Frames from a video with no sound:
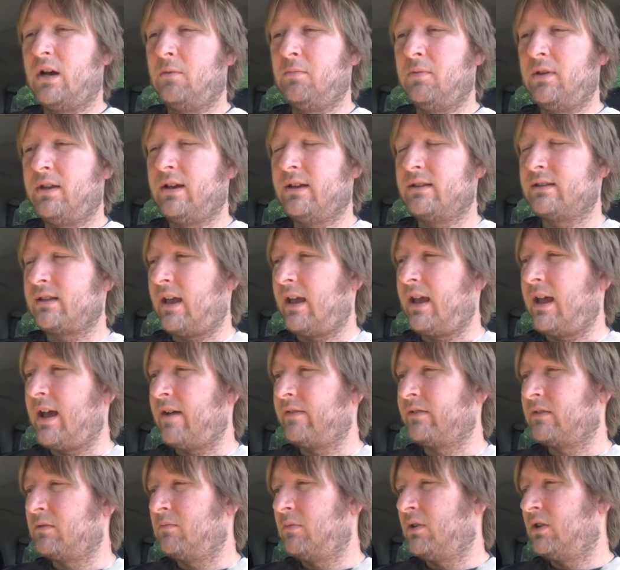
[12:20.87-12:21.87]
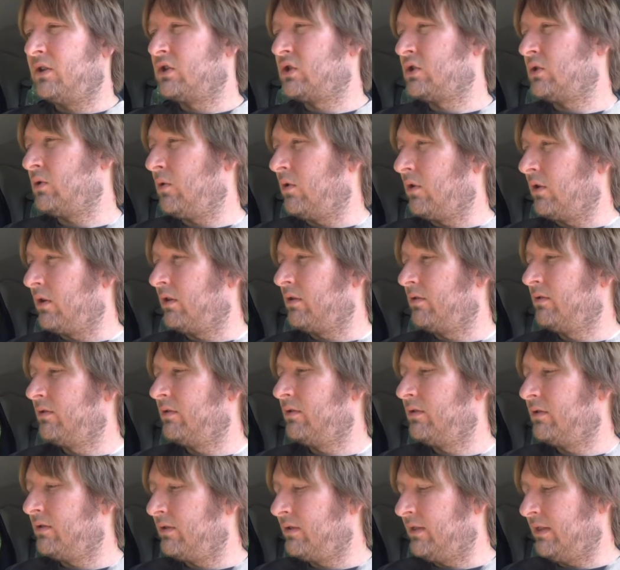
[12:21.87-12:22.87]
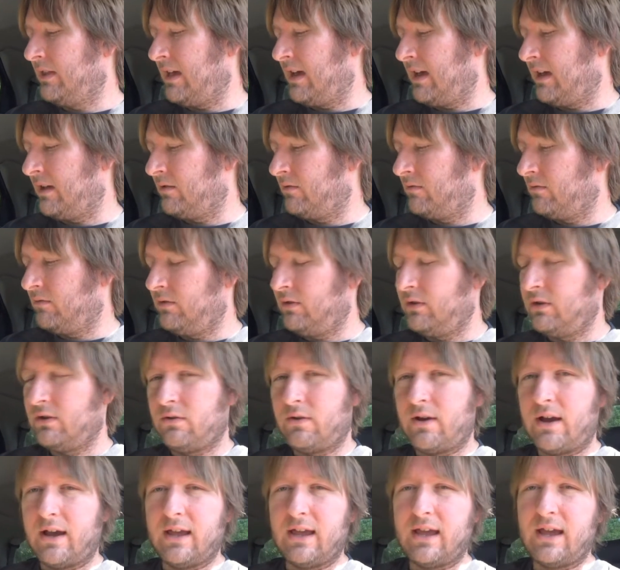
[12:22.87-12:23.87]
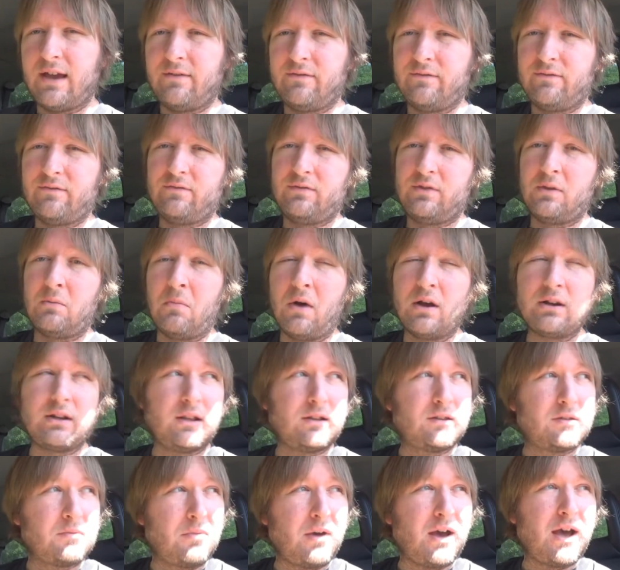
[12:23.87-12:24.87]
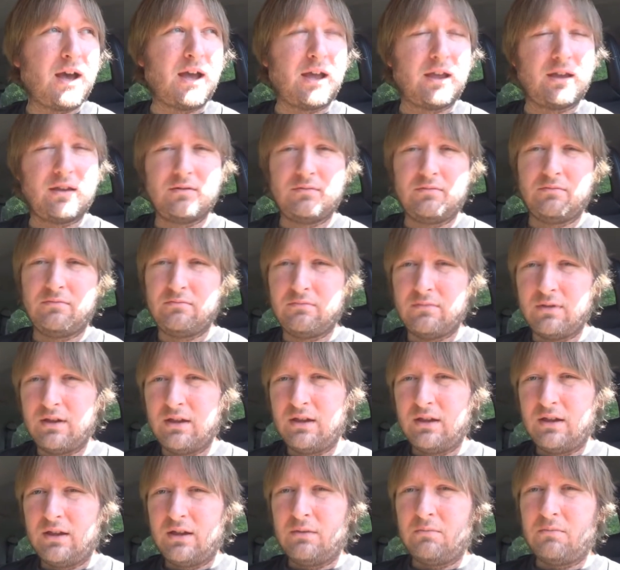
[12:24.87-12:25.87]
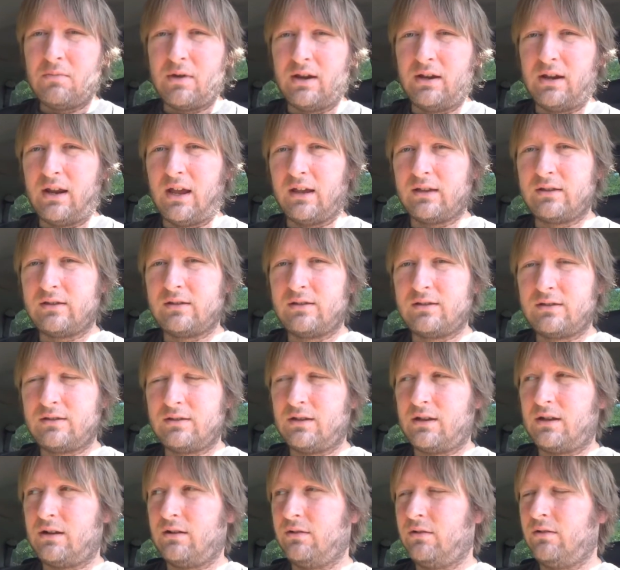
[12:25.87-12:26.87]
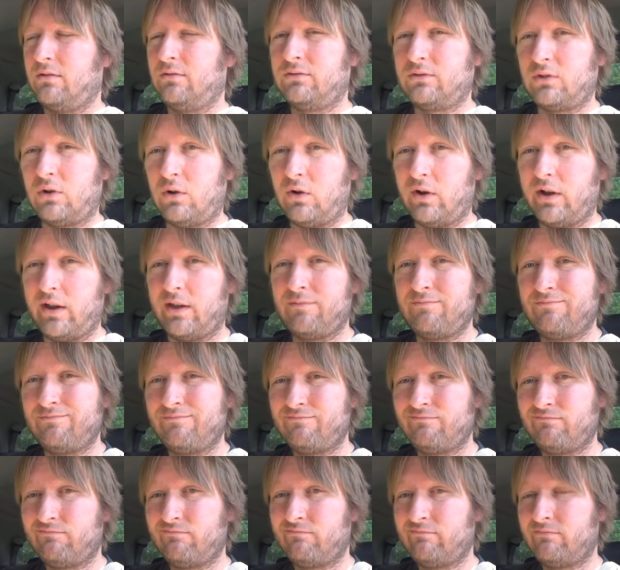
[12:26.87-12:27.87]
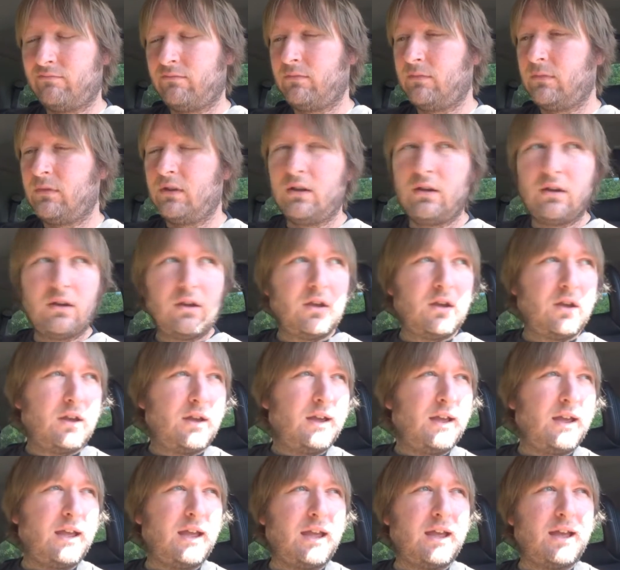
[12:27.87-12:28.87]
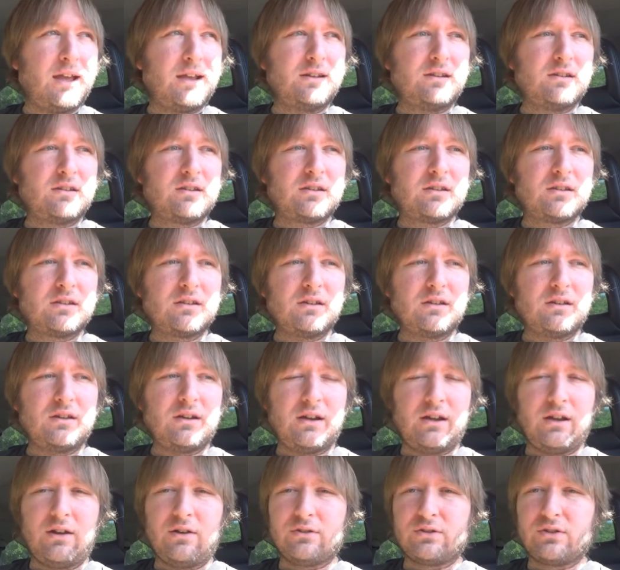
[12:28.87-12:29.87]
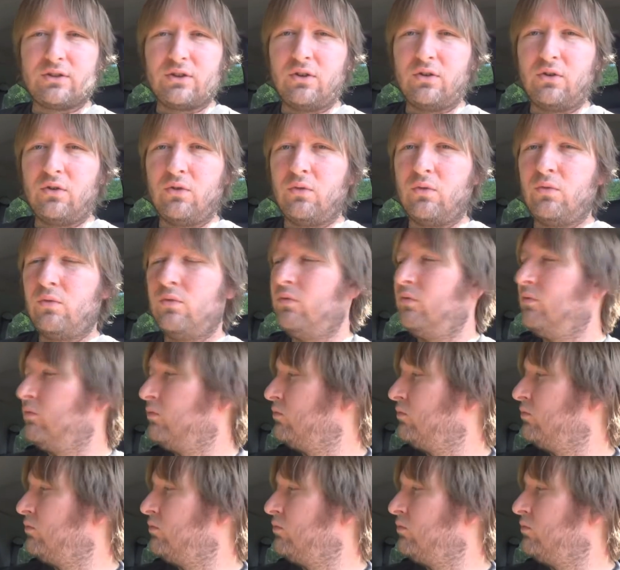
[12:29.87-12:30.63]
because I have to make sure that, you know, I have the money to buy my next, I don't know, toy. And I also